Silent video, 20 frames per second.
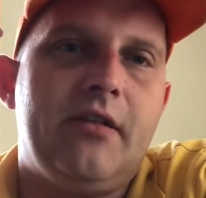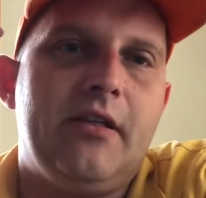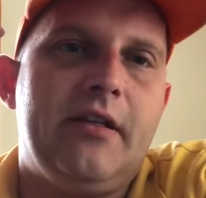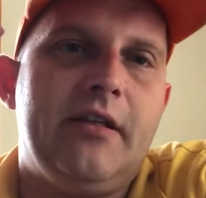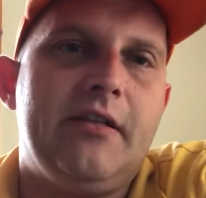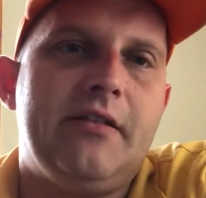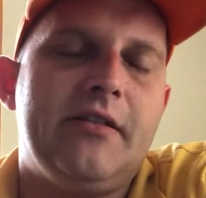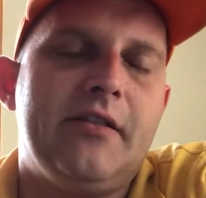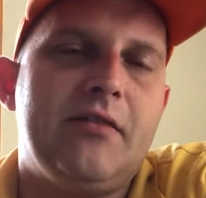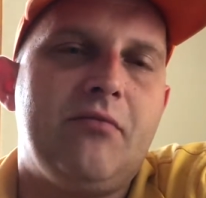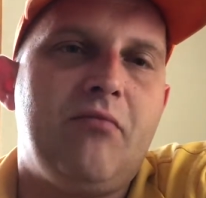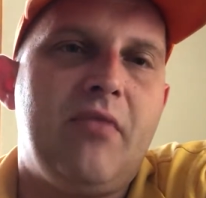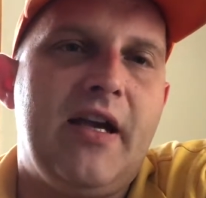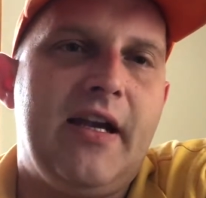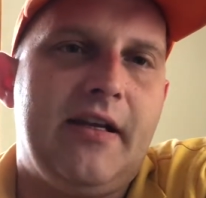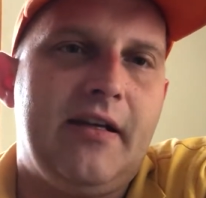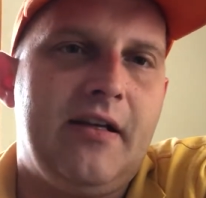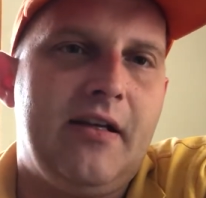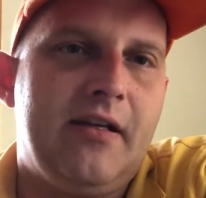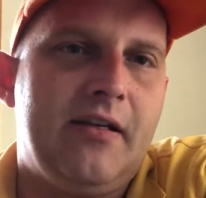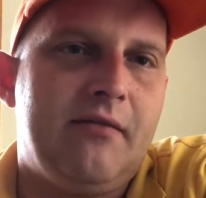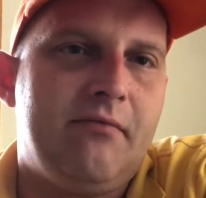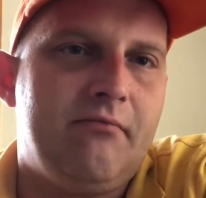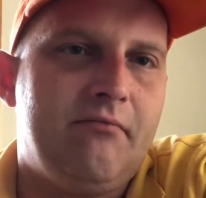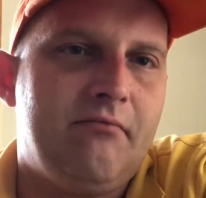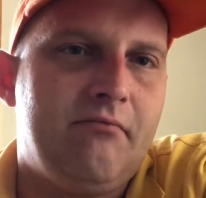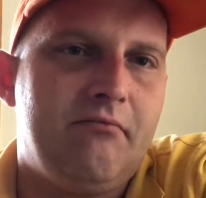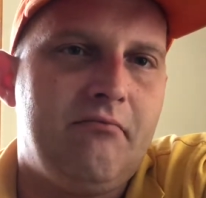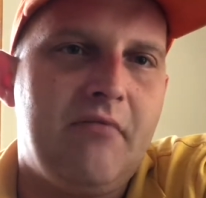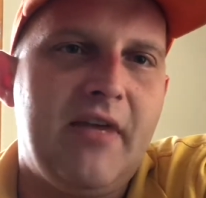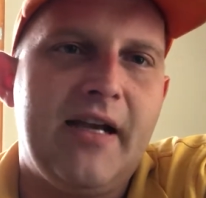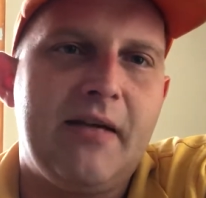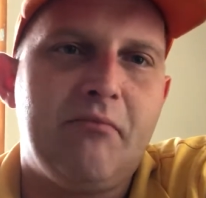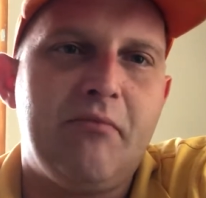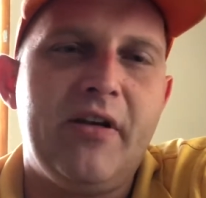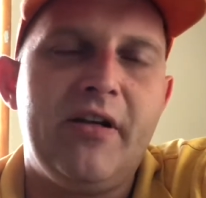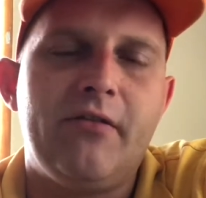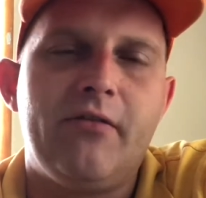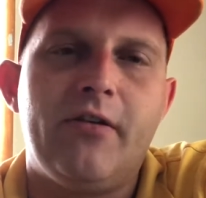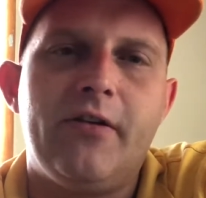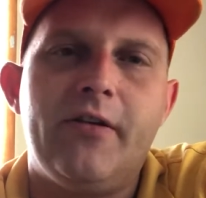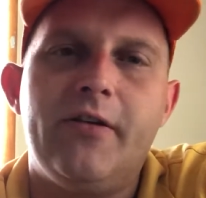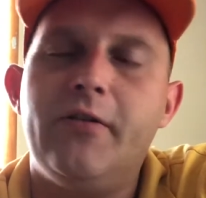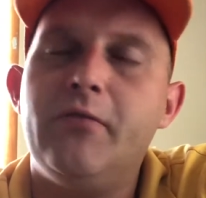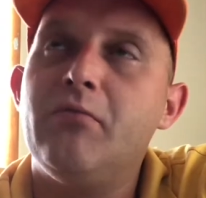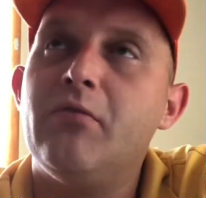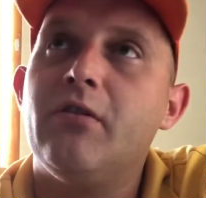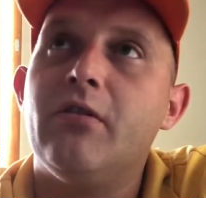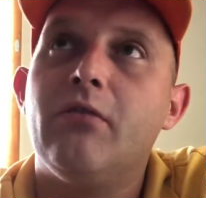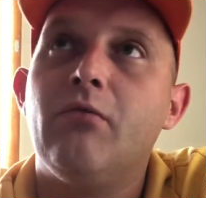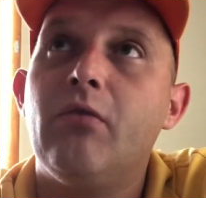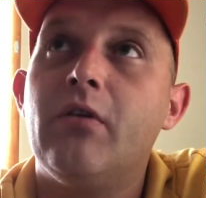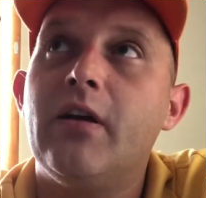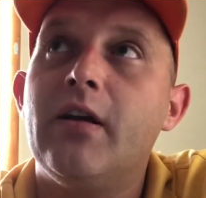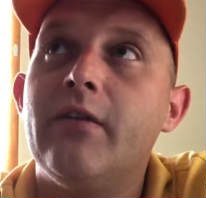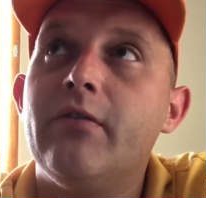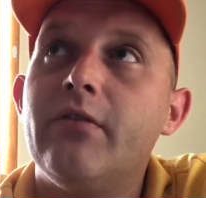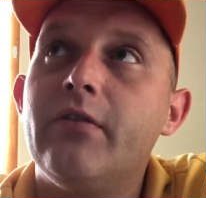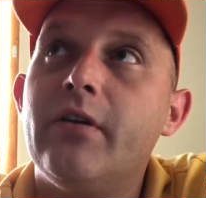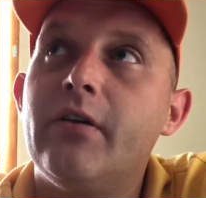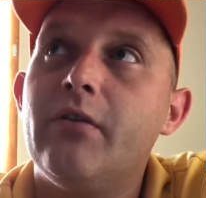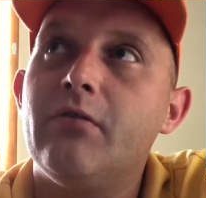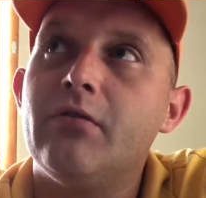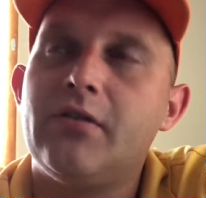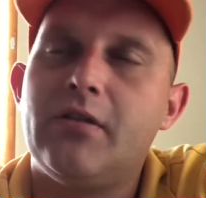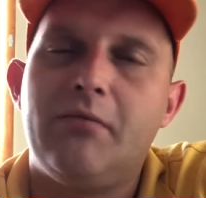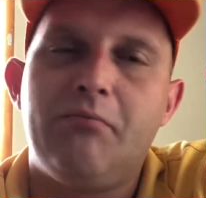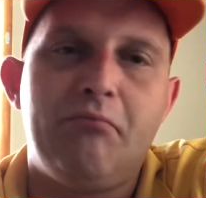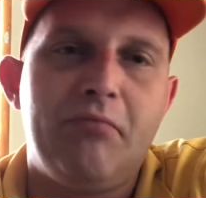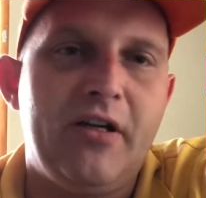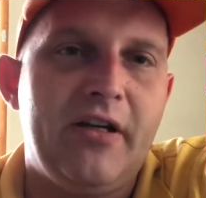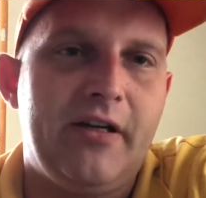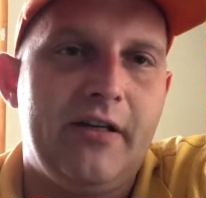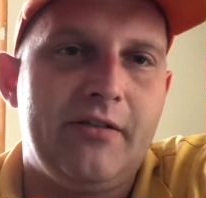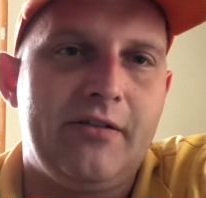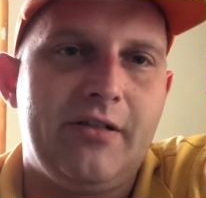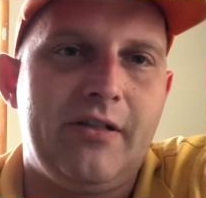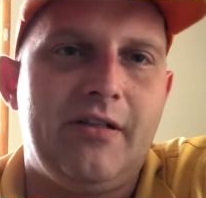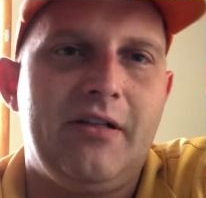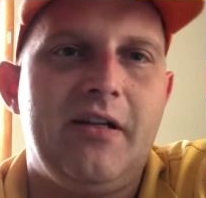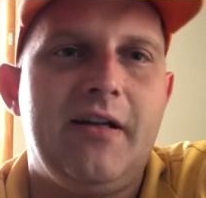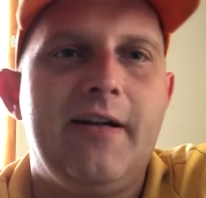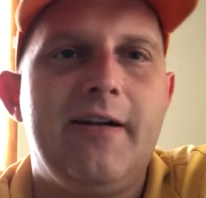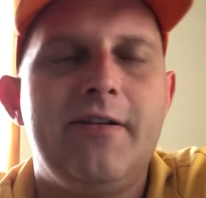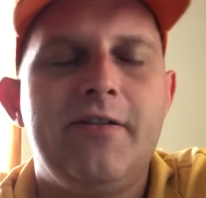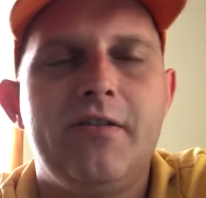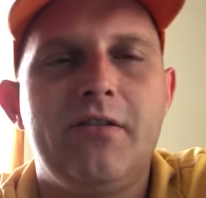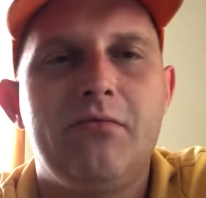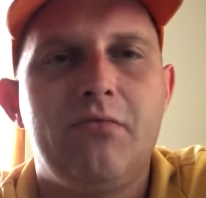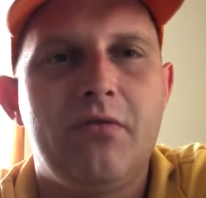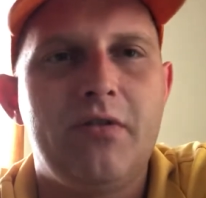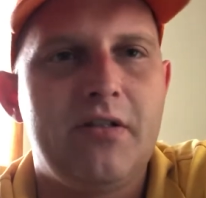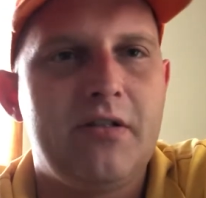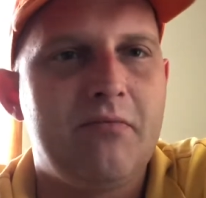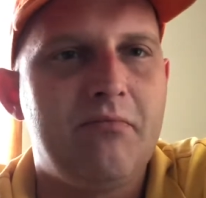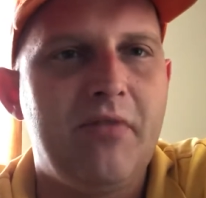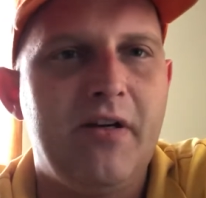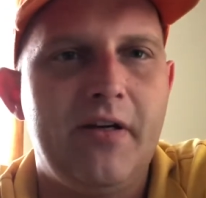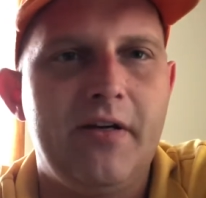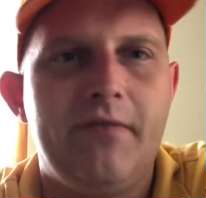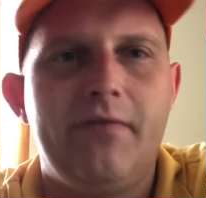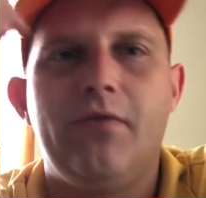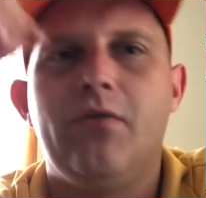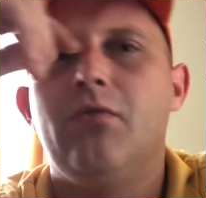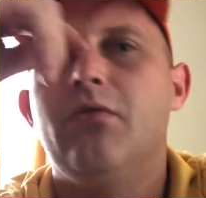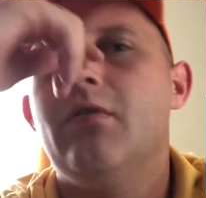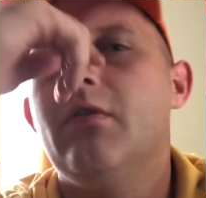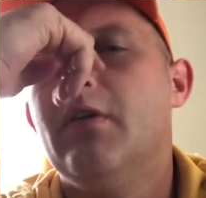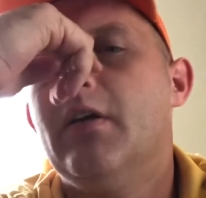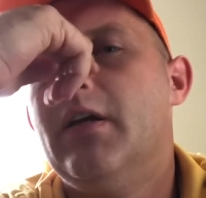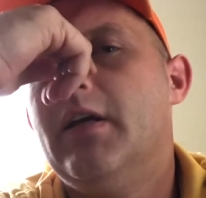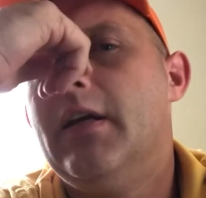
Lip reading: and he says back in the back bedroom or whatever, there was a bucket sitting in there, and he says, "What's this bucket for?"